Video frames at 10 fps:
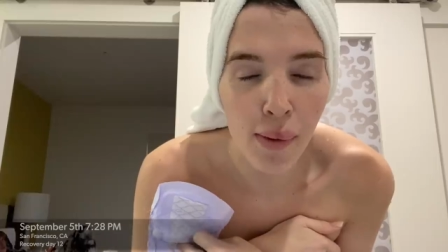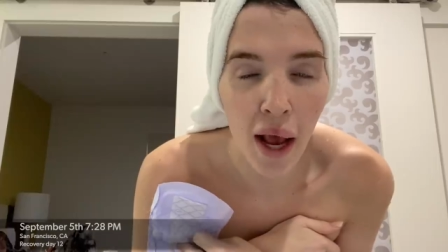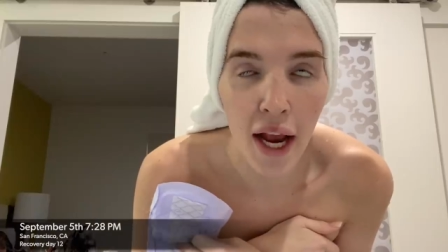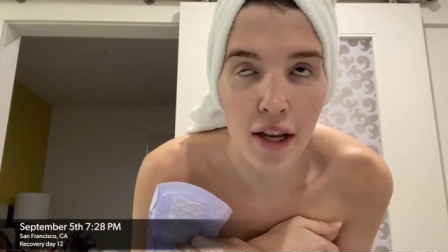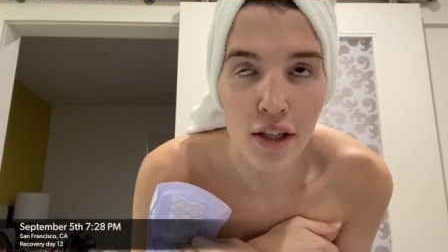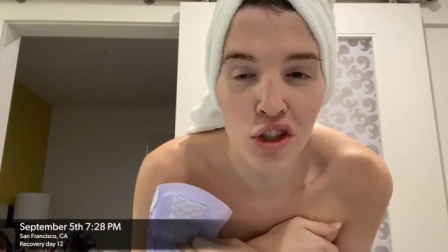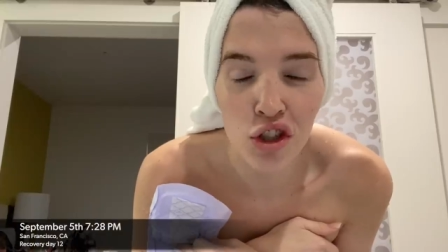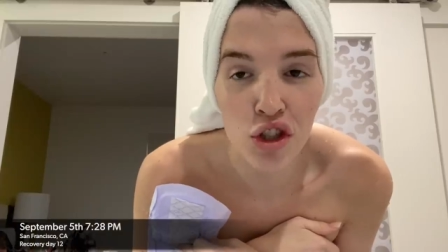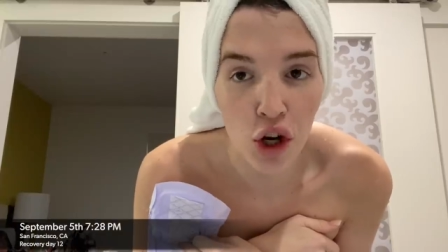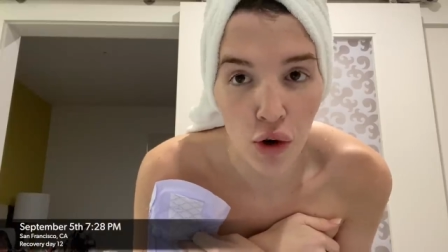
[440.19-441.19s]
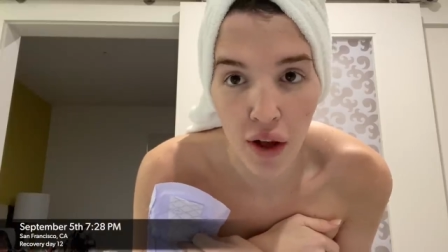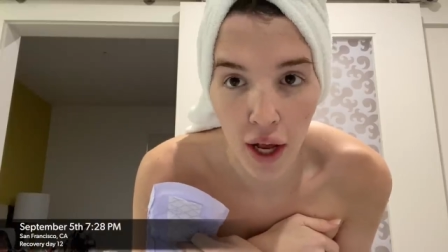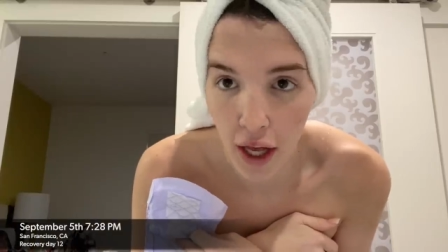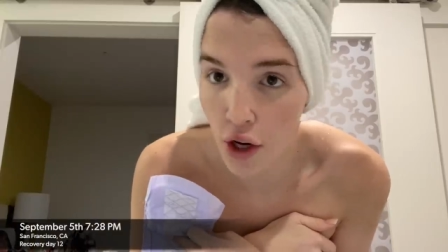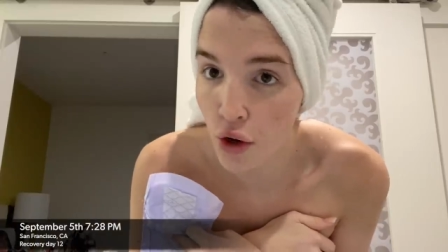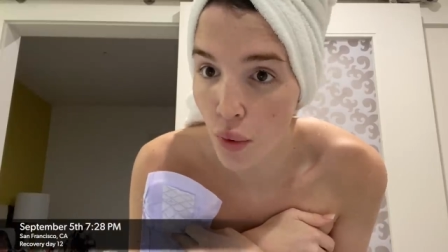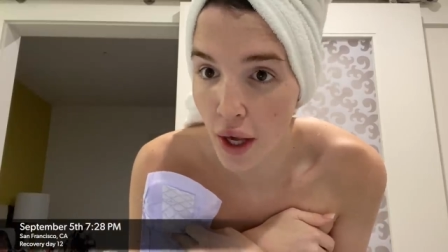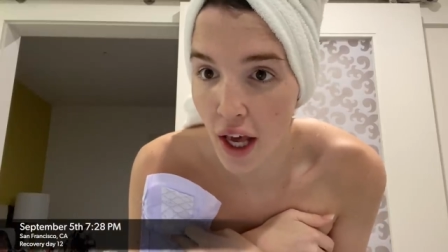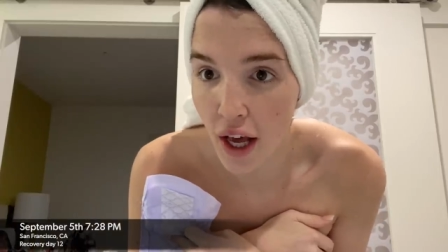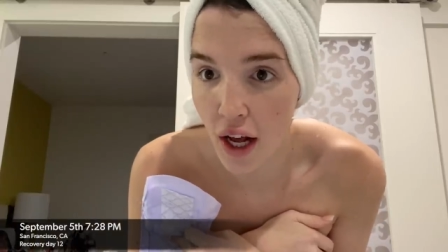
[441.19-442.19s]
pain is just so fucking annoying.